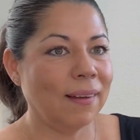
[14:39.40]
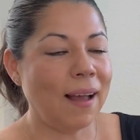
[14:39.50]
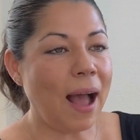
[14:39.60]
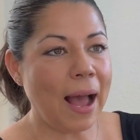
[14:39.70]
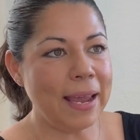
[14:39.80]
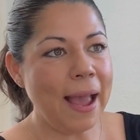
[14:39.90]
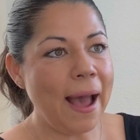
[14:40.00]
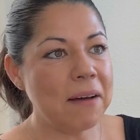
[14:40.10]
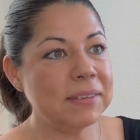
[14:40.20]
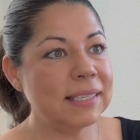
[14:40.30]
I
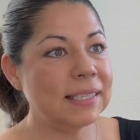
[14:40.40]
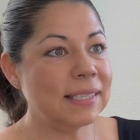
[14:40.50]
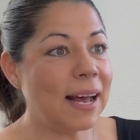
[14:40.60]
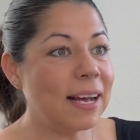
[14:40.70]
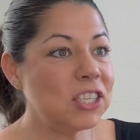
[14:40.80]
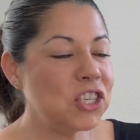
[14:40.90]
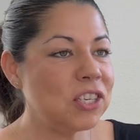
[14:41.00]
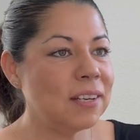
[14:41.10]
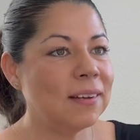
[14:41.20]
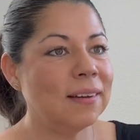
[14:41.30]
have such
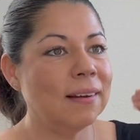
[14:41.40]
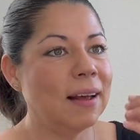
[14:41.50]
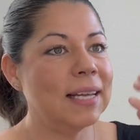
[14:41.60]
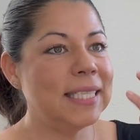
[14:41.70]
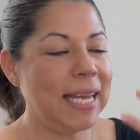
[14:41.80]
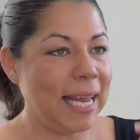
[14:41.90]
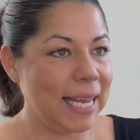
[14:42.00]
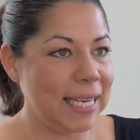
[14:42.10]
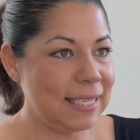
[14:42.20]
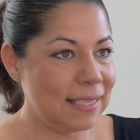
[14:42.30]

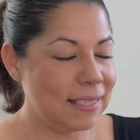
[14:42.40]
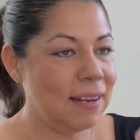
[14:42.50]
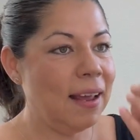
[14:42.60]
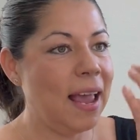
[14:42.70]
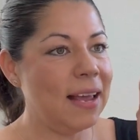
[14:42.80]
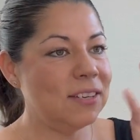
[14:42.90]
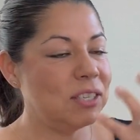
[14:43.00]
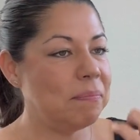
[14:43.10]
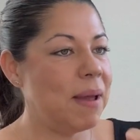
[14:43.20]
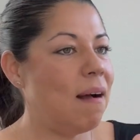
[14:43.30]
taste and
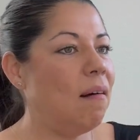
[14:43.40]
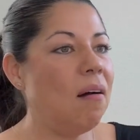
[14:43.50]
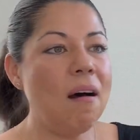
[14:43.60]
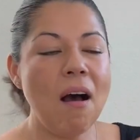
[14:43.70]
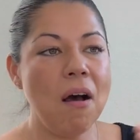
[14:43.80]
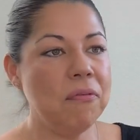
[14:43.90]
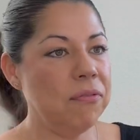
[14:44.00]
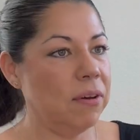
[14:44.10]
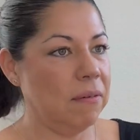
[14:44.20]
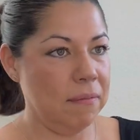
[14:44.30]
smell of
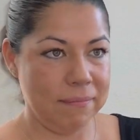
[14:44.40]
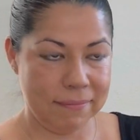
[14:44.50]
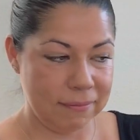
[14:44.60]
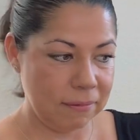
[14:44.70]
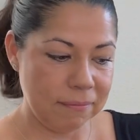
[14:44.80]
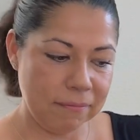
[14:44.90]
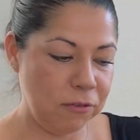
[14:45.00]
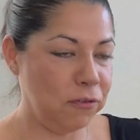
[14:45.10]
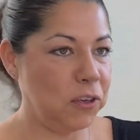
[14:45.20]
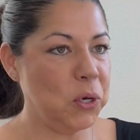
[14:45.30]
the
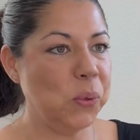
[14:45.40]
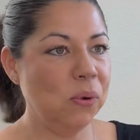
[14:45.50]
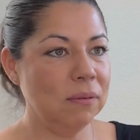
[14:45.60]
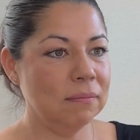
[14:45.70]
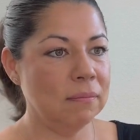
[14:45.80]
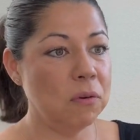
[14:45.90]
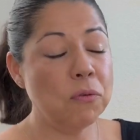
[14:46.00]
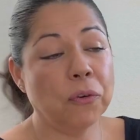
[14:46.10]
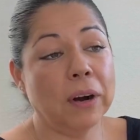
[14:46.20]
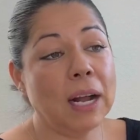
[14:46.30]
fuel
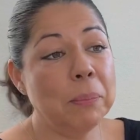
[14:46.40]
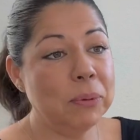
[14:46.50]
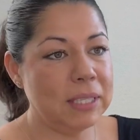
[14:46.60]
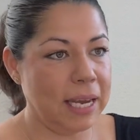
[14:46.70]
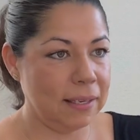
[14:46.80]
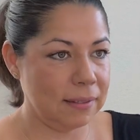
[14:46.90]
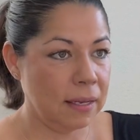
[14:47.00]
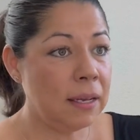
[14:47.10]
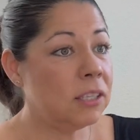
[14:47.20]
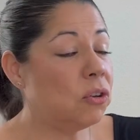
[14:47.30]
for a couple days.
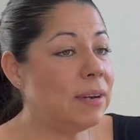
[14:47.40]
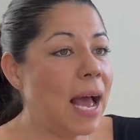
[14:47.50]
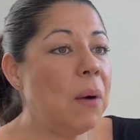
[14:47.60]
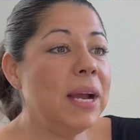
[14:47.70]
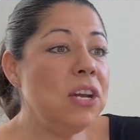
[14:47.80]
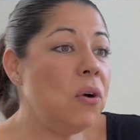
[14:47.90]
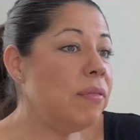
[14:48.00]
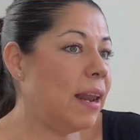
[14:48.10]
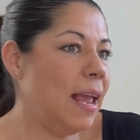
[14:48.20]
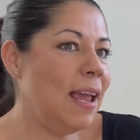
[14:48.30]
So now I know
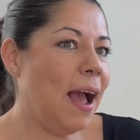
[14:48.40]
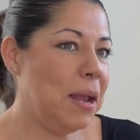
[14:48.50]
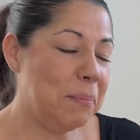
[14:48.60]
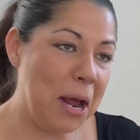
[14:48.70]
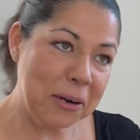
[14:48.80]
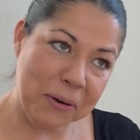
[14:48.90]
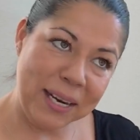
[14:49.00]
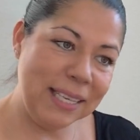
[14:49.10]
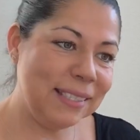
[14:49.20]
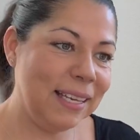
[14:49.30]
that, hey, I am not
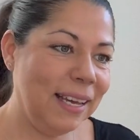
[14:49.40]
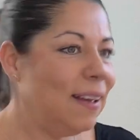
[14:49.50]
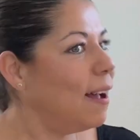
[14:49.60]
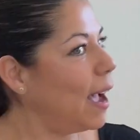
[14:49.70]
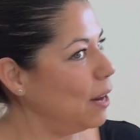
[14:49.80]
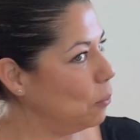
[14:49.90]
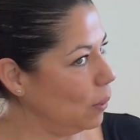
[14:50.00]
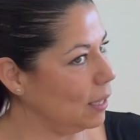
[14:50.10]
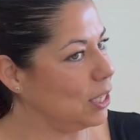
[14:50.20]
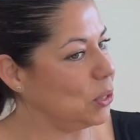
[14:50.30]
crazy. I
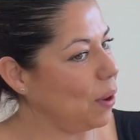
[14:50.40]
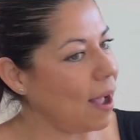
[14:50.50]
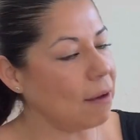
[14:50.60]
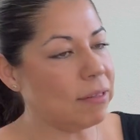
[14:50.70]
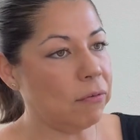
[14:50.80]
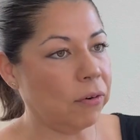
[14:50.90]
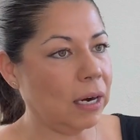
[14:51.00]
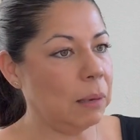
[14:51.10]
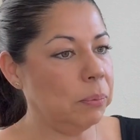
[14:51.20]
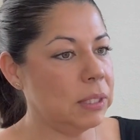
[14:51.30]
really do have that for a
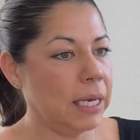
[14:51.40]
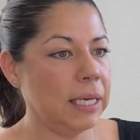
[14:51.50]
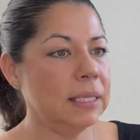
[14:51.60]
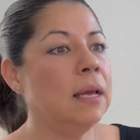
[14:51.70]
couple days.